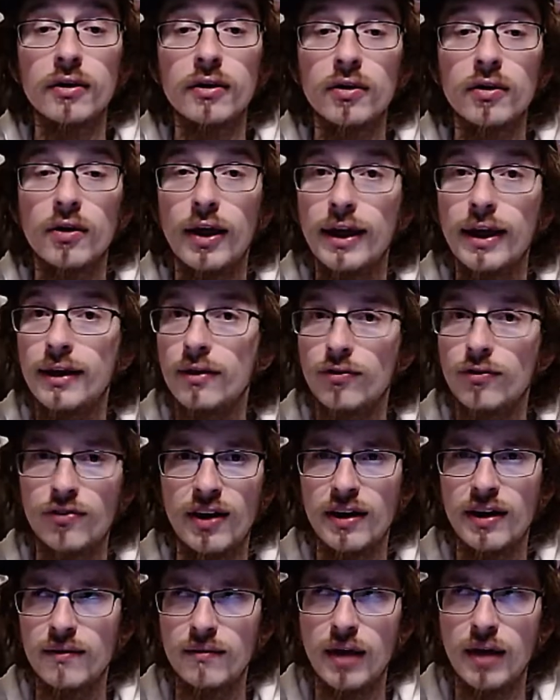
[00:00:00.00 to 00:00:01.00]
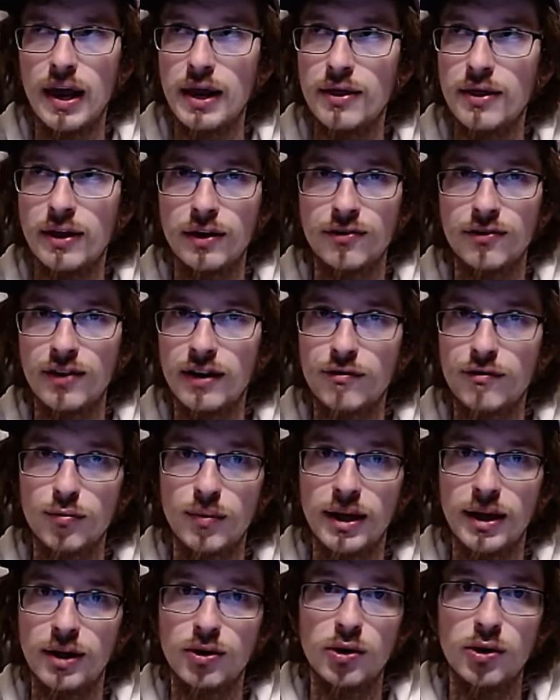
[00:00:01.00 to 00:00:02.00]
Like, anything aside from
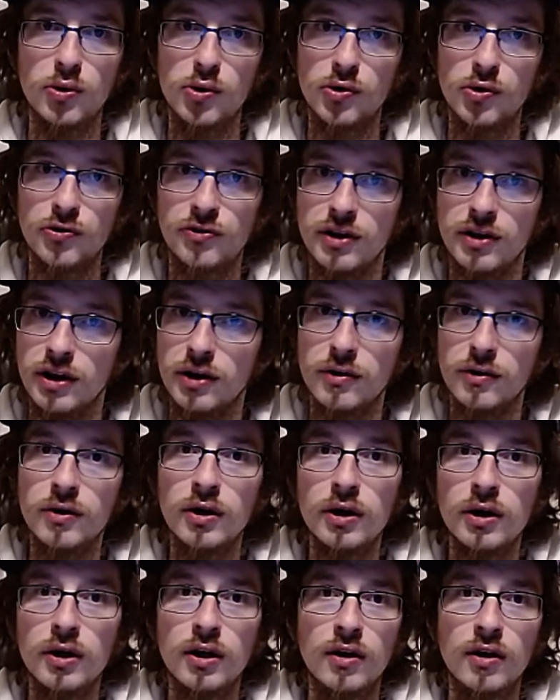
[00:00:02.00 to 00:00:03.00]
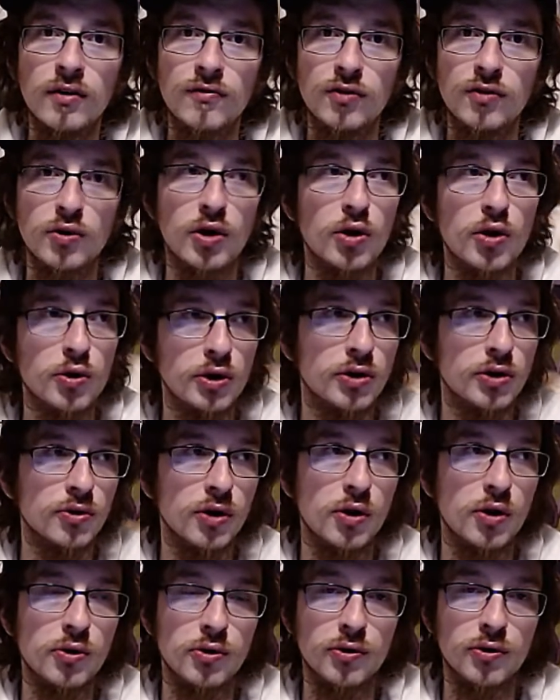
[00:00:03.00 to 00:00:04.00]
like locals, if you go to your
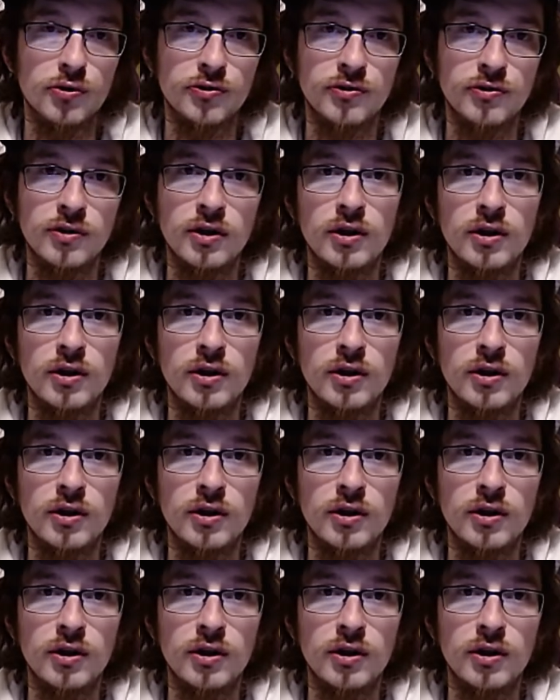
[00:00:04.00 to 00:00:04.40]
locals